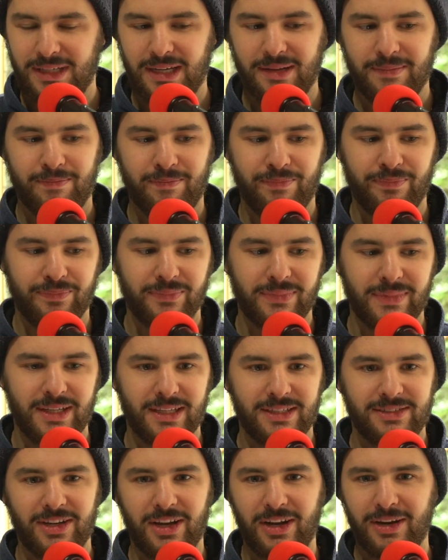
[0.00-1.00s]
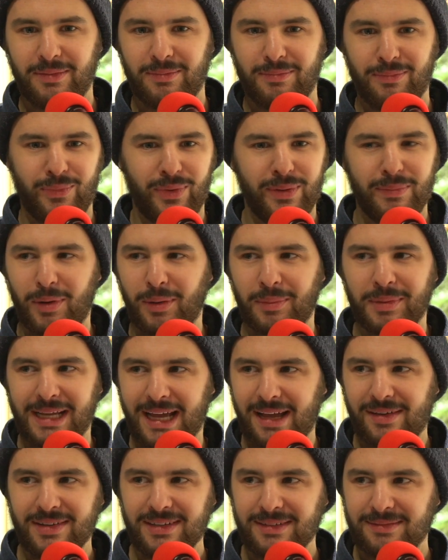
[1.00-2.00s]
Yeah. So we probably
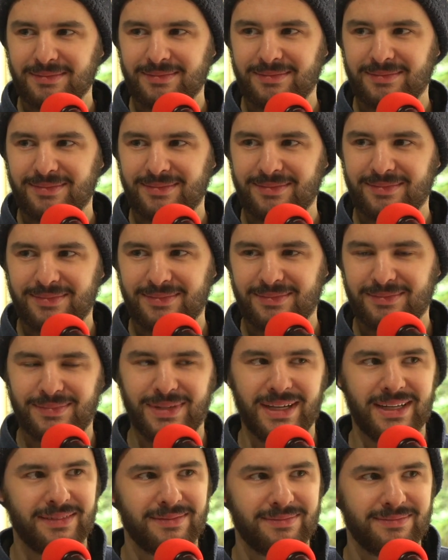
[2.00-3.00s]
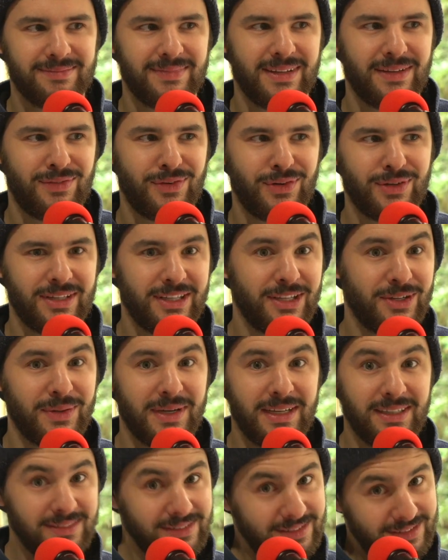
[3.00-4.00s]
haven't. But if you're in the US,